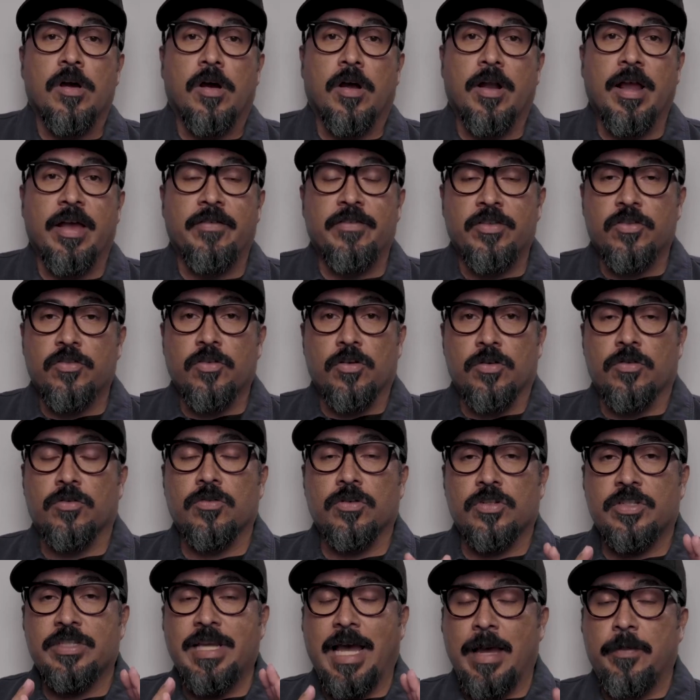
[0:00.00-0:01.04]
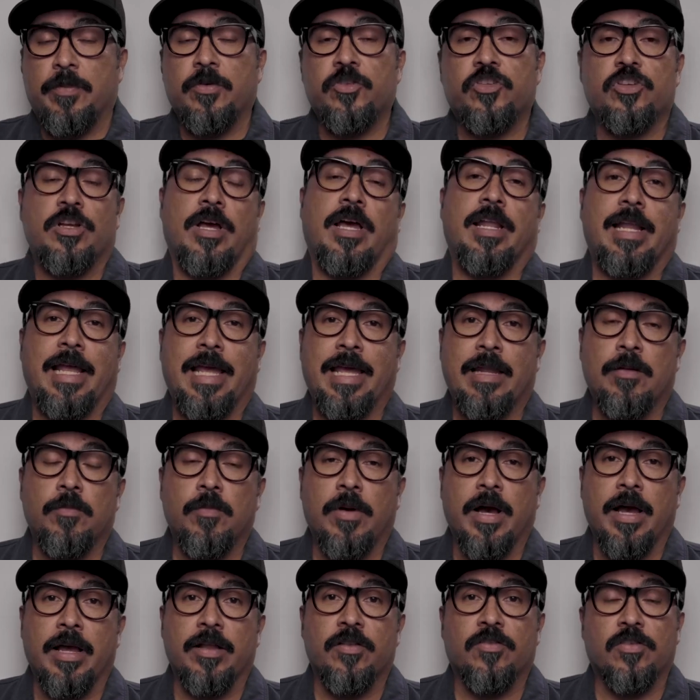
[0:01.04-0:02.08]
or have a certain type of shot in
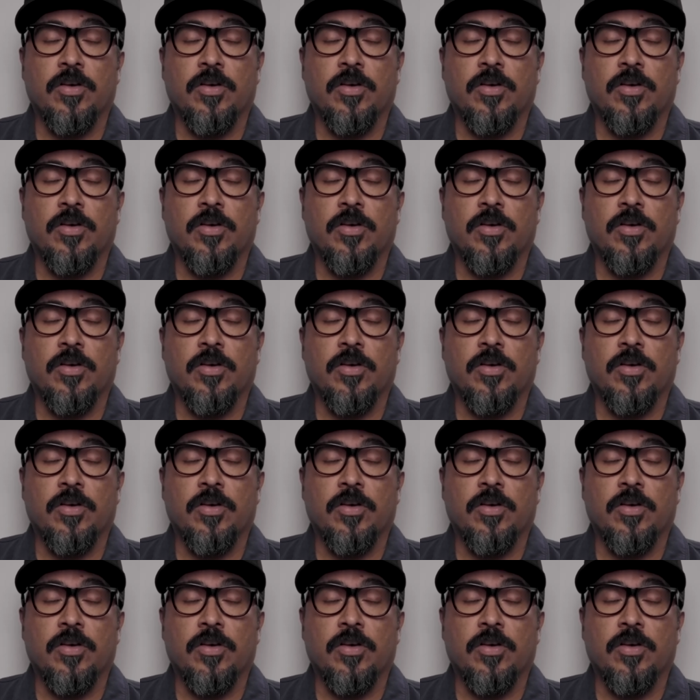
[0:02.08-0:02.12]
mind.